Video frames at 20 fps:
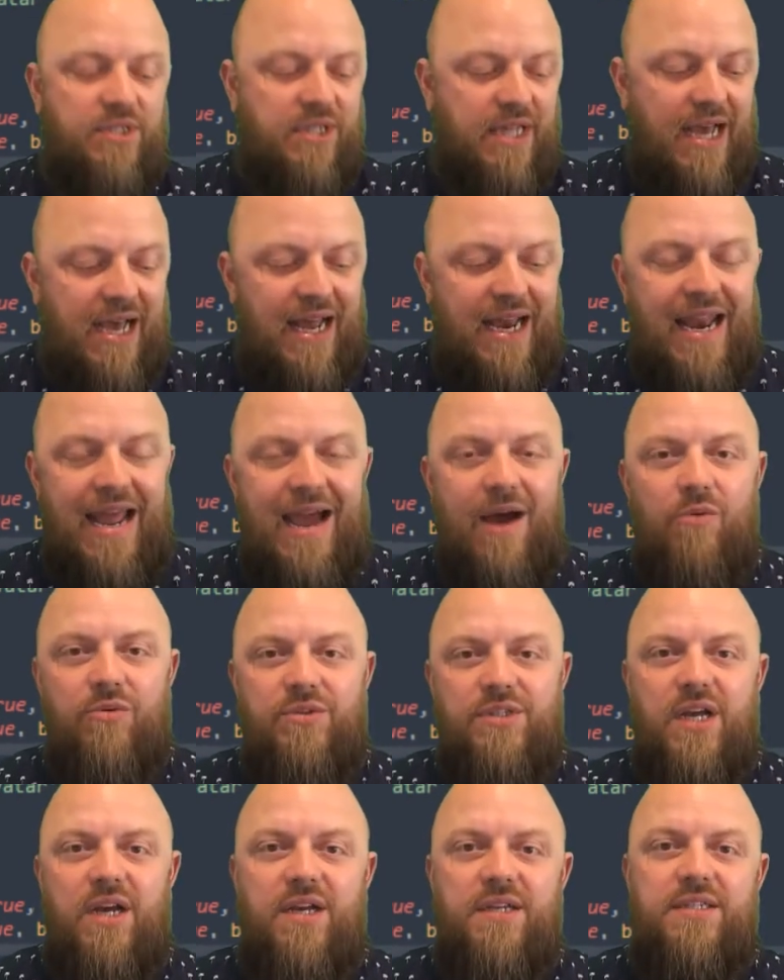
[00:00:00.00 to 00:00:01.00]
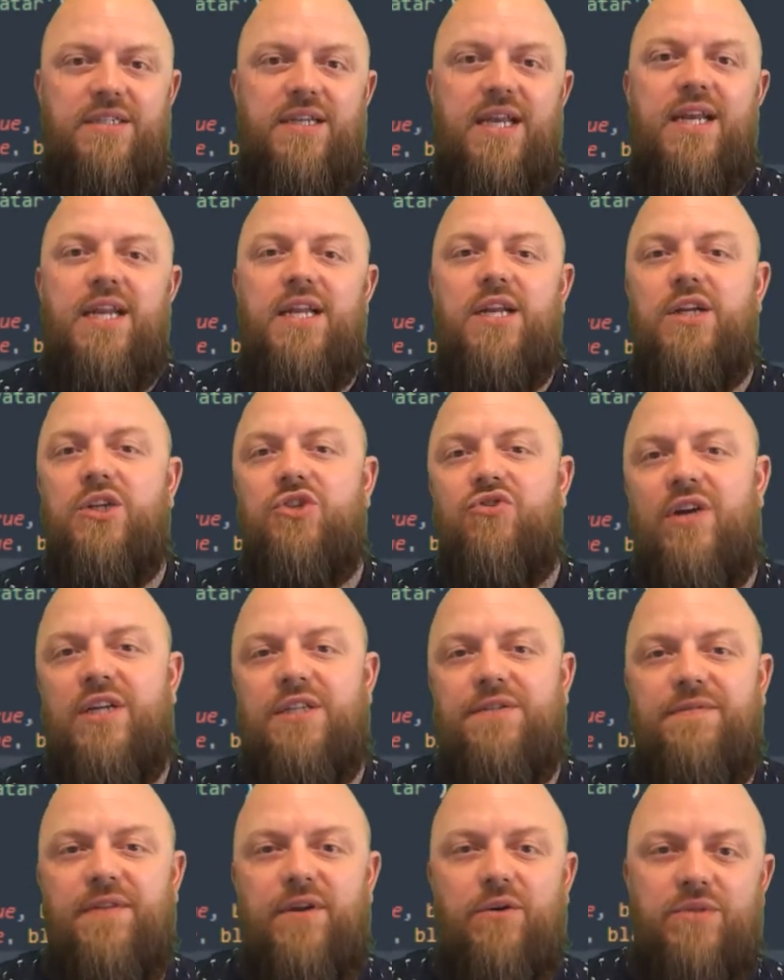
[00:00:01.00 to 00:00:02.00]
that allows us in an
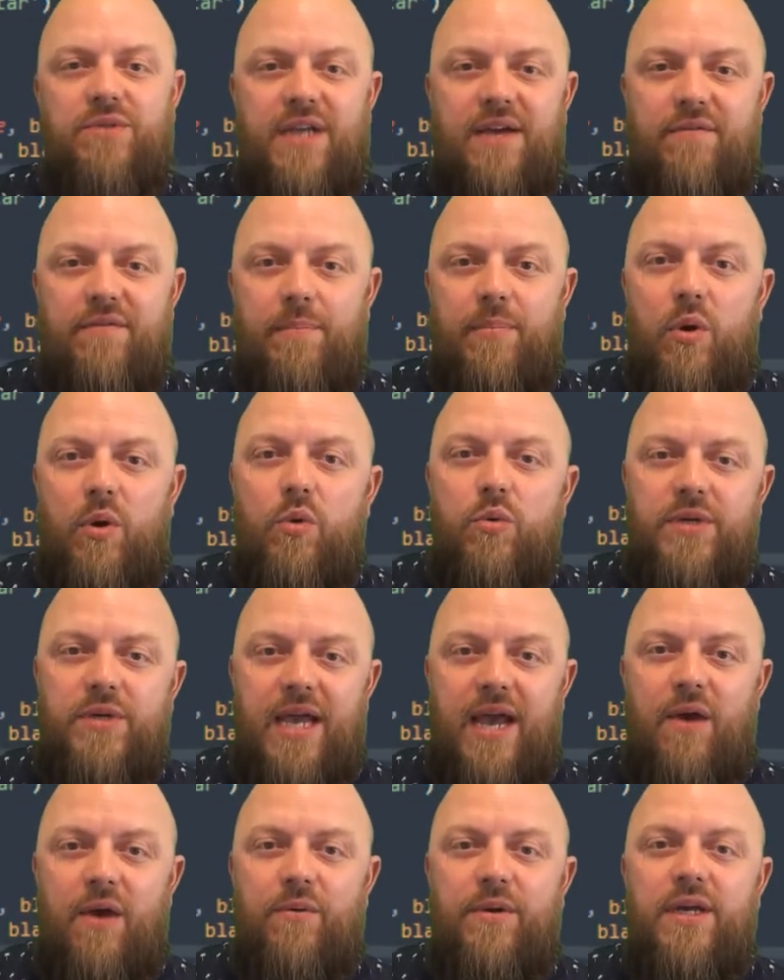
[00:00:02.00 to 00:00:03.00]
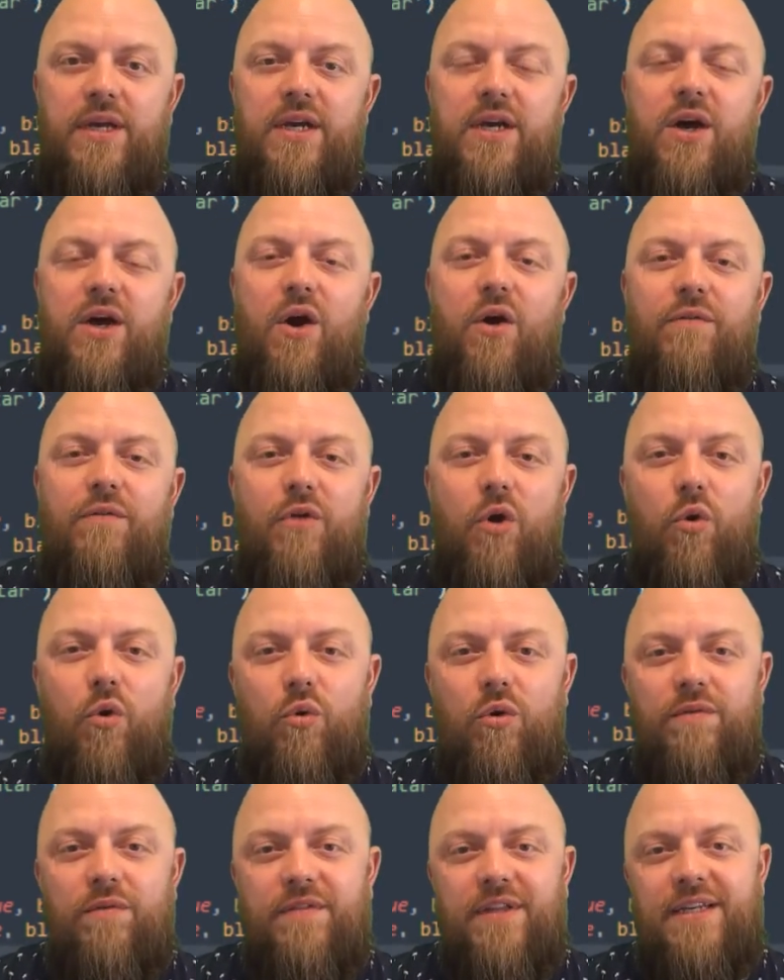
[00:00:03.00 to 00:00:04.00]
address field to have a pull down of
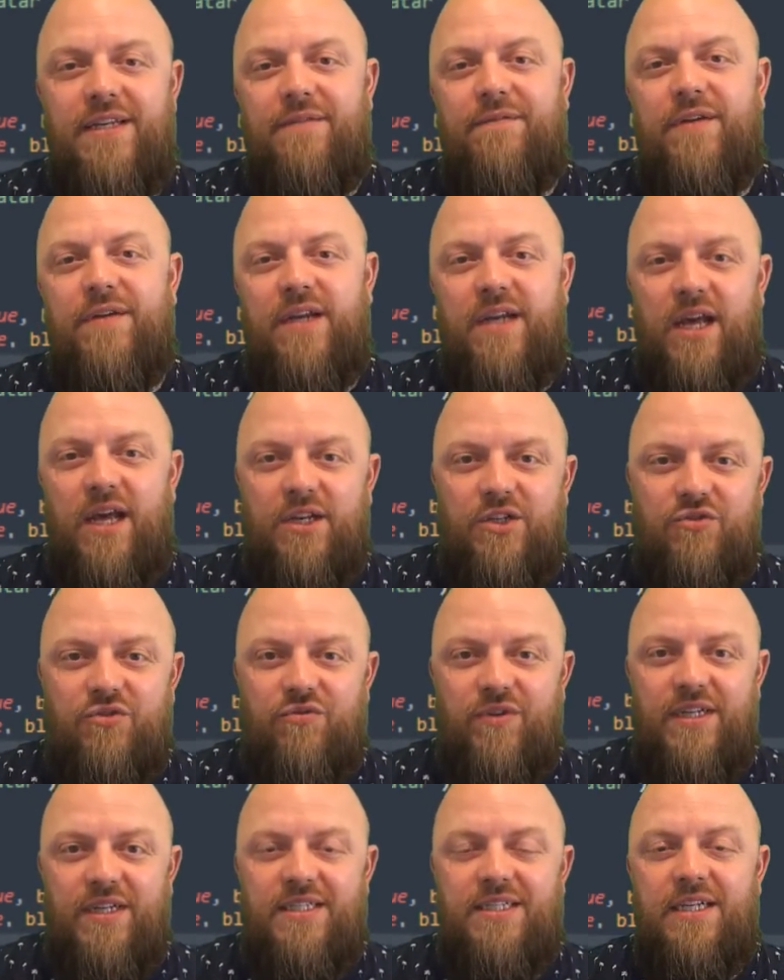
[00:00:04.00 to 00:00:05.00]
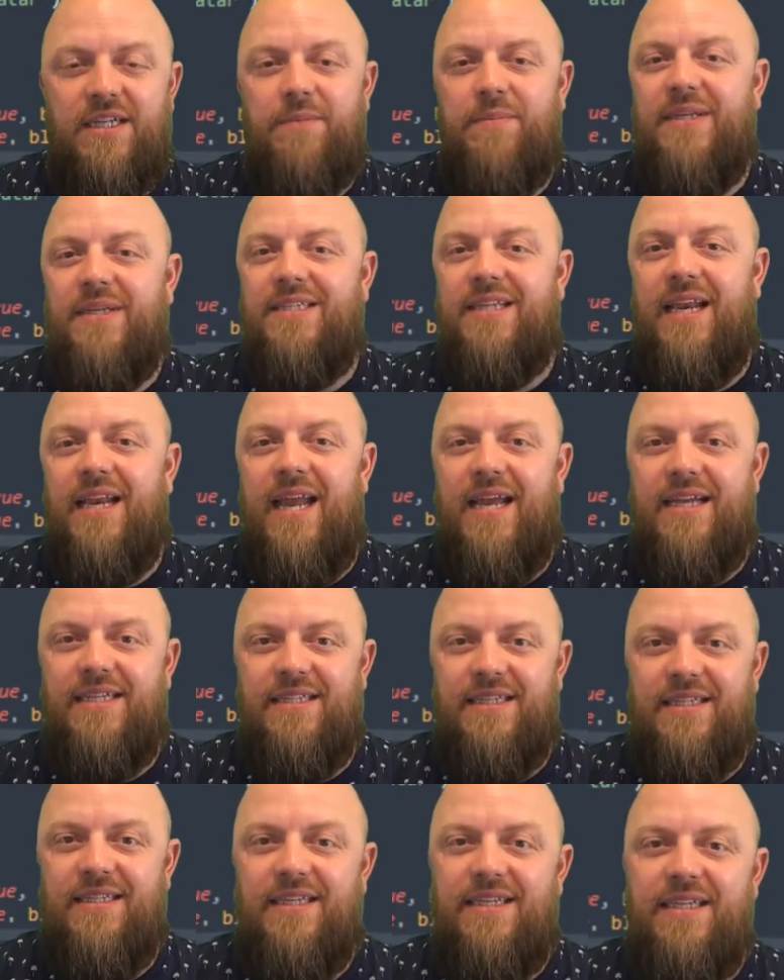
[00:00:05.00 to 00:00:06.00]
all of the different countries that can be
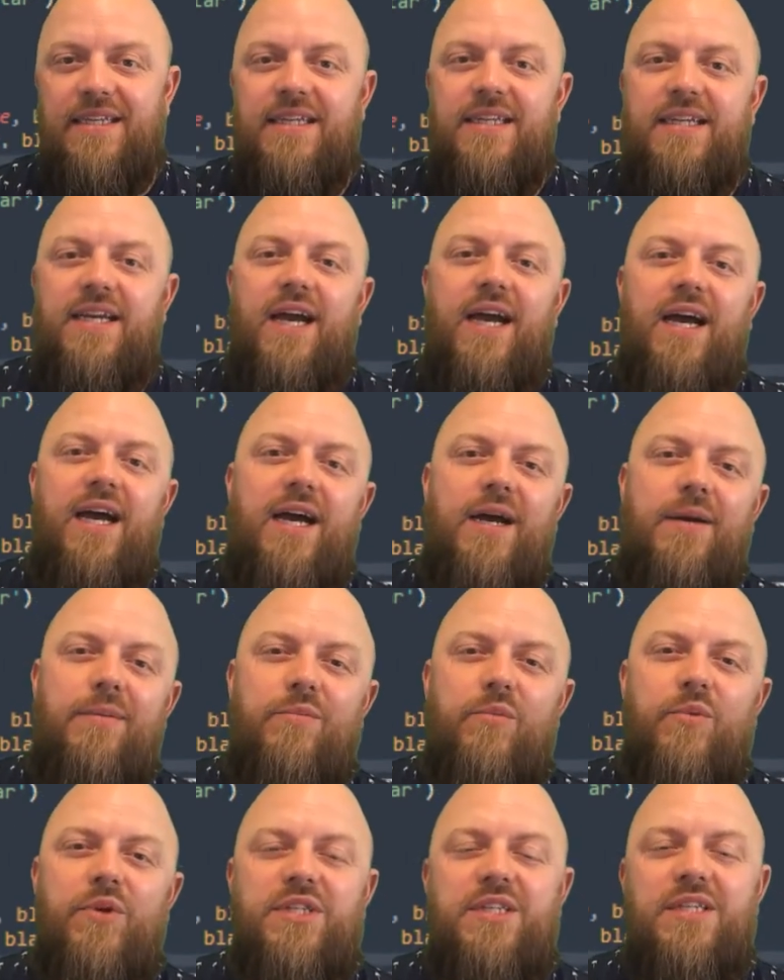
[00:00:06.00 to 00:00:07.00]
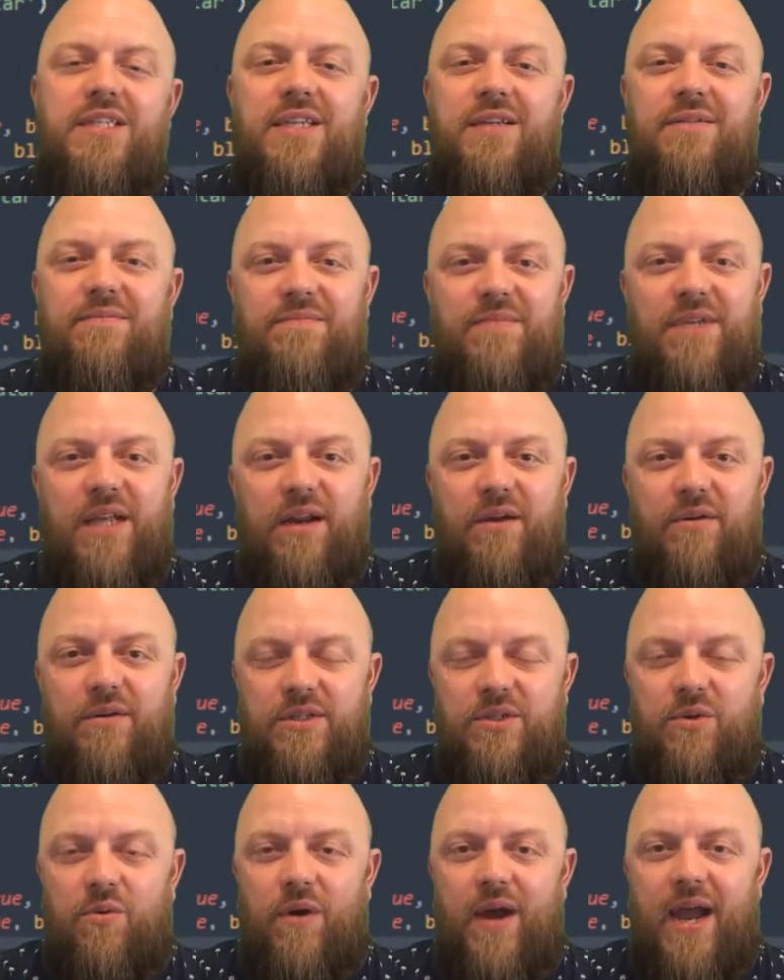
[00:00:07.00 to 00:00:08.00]
selected. Which is,
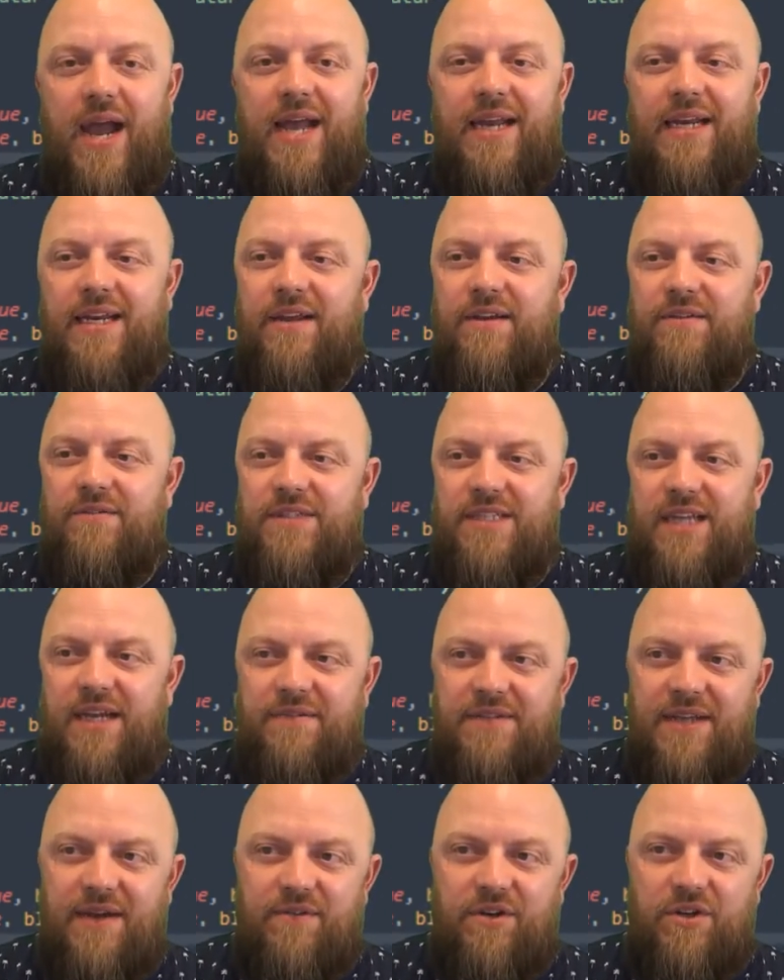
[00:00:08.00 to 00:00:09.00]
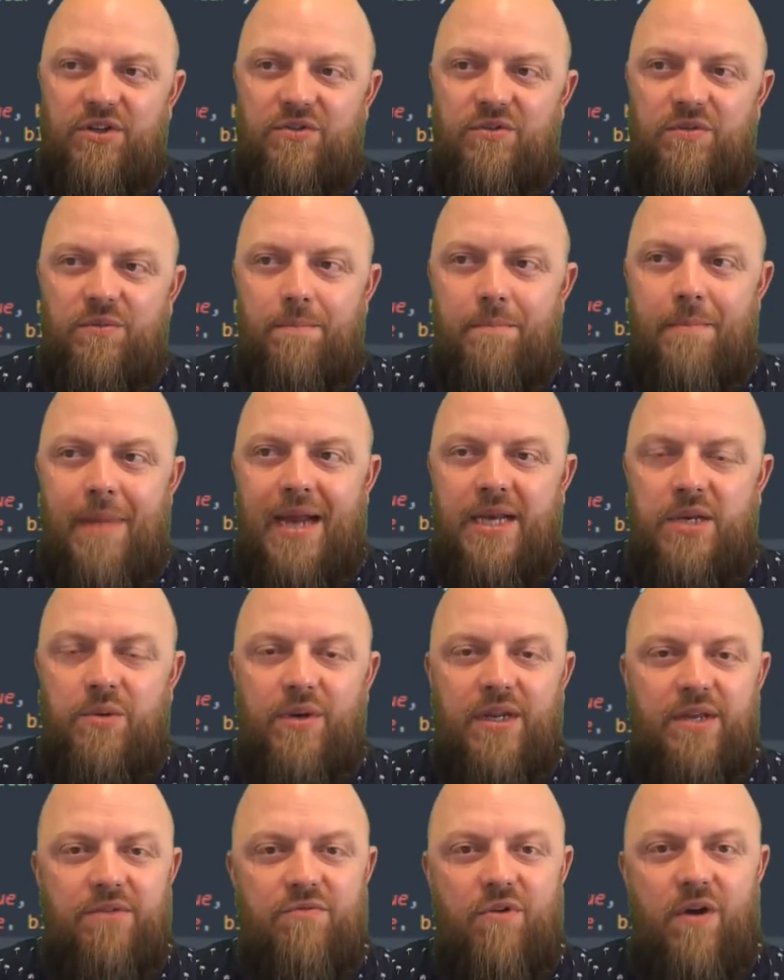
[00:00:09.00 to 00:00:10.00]
it's quite handy. It saves having to
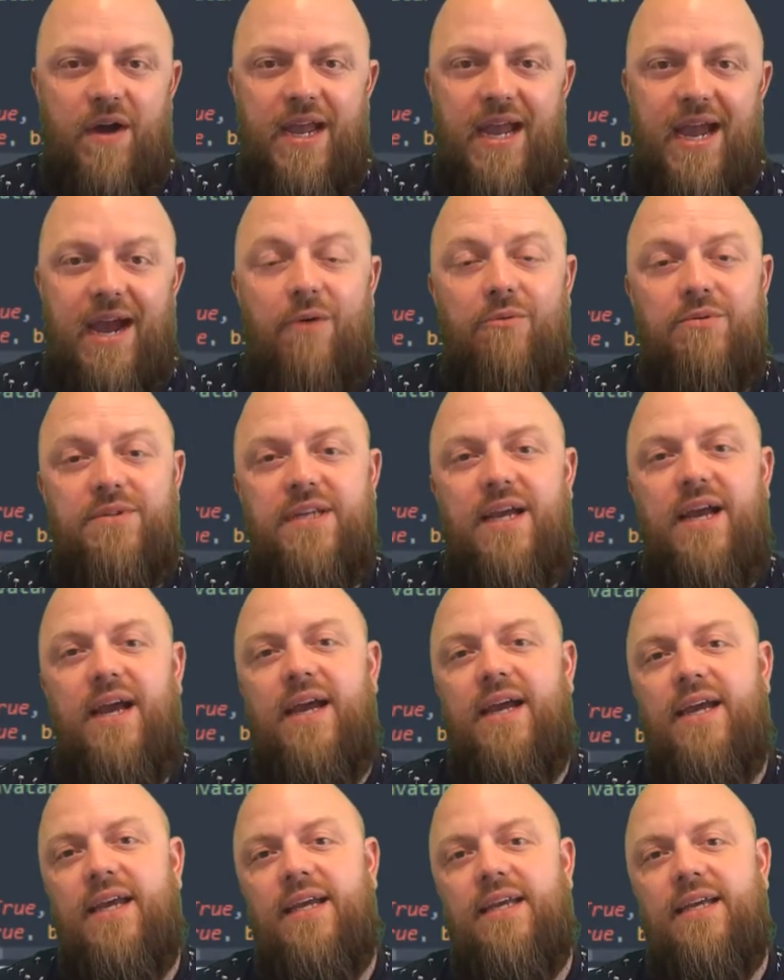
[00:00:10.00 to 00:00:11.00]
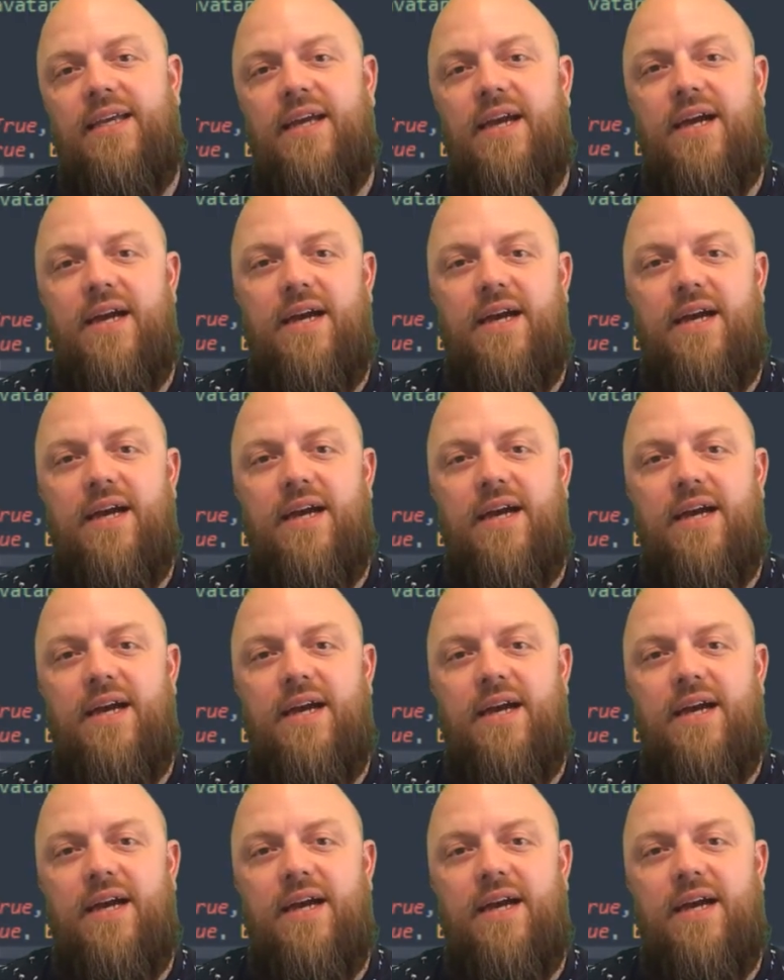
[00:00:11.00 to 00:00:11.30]
manually write out a